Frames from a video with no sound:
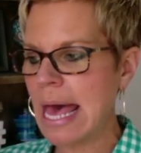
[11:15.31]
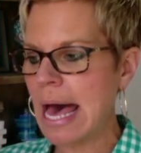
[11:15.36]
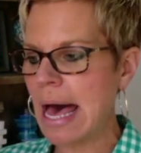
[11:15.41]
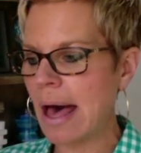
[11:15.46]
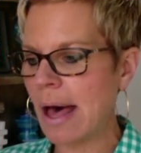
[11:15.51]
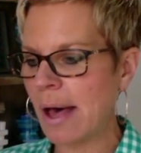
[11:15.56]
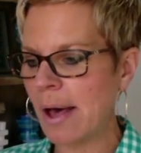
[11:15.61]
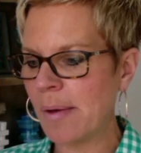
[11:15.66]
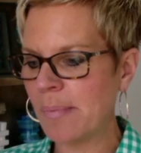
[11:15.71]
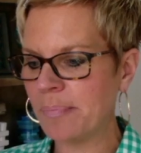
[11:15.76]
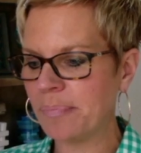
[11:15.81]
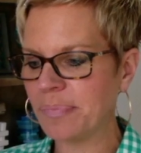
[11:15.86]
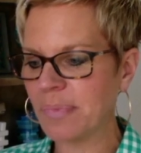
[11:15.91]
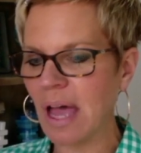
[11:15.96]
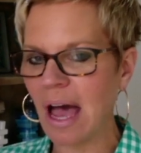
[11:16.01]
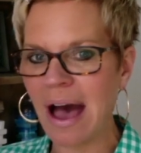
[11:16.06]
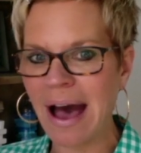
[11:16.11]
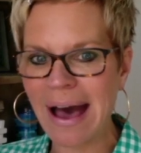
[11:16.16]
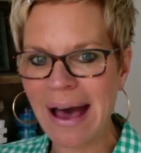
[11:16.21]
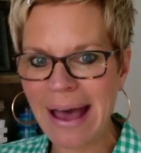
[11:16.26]

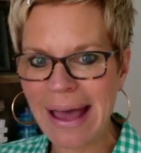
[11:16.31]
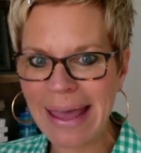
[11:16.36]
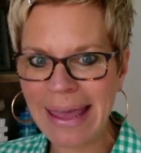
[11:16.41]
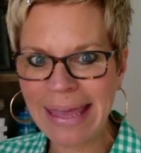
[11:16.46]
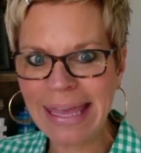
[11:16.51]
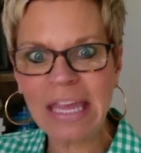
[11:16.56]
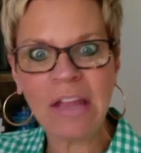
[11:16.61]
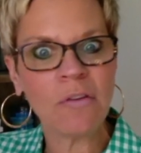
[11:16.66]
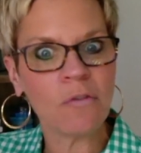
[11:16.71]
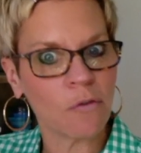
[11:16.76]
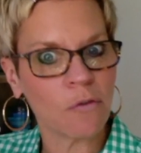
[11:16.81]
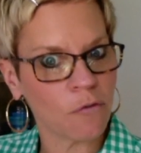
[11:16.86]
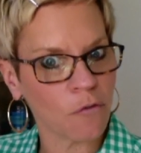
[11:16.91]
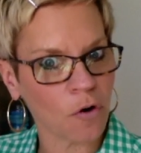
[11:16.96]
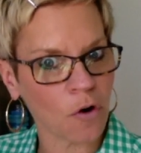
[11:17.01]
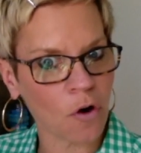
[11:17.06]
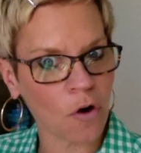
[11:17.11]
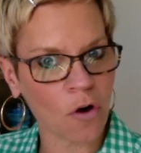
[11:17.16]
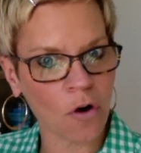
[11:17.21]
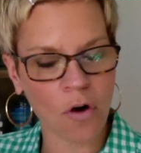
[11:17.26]
I
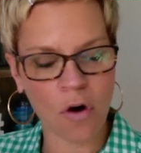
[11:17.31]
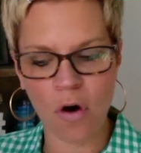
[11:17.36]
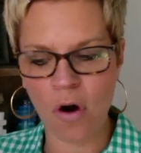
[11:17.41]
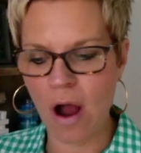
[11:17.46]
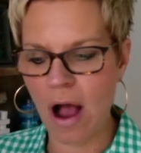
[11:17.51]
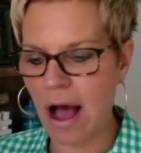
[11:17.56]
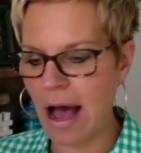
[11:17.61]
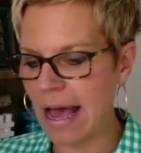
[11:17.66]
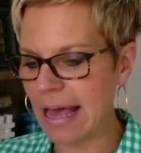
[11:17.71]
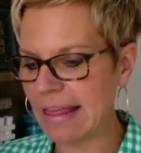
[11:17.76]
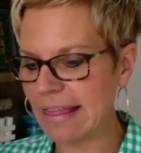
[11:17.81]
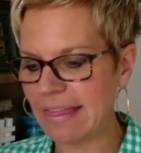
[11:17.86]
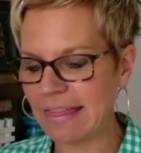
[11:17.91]
infer or I